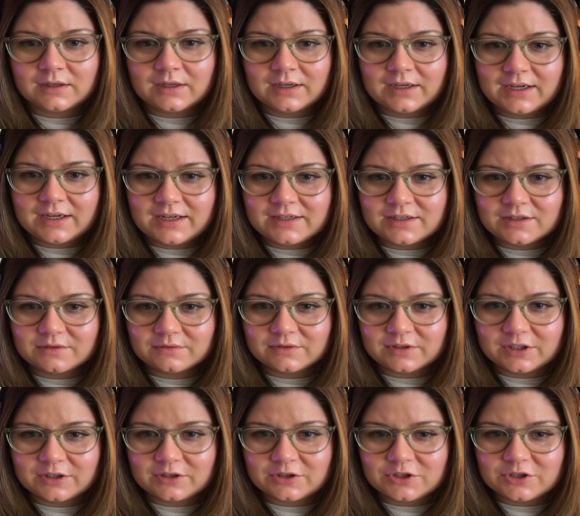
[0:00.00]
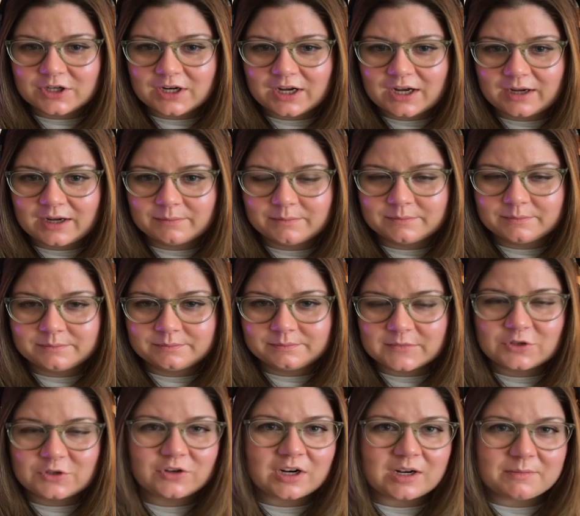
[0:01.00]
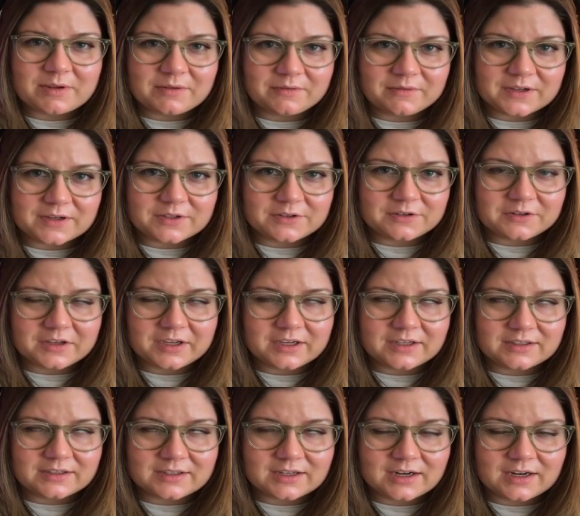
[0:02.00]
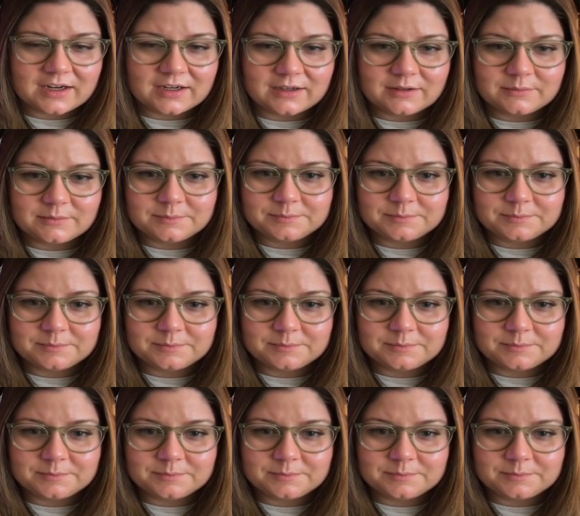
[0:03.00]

He did a really good job. He's trying to be a fixer like his dad.